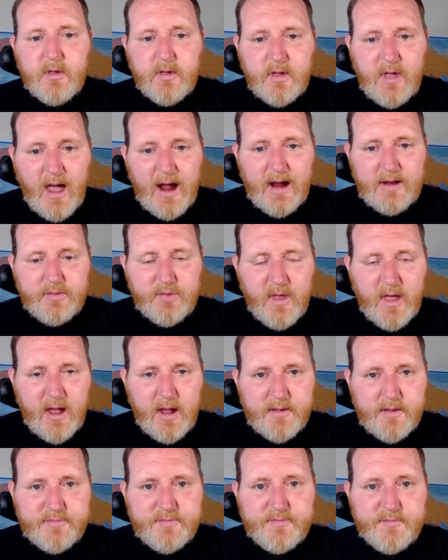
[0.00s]

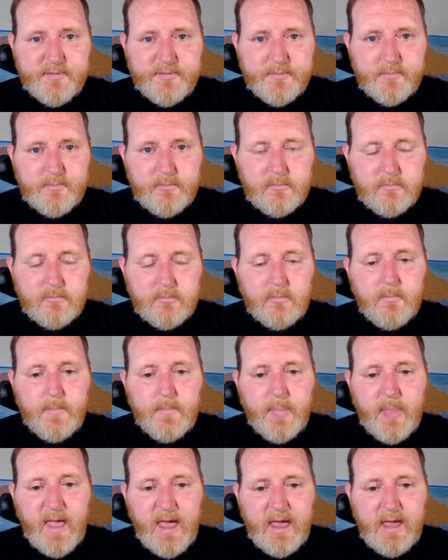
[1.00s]
guidelines
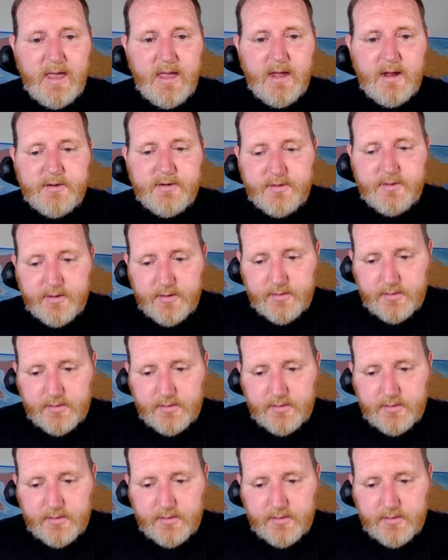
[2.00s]
and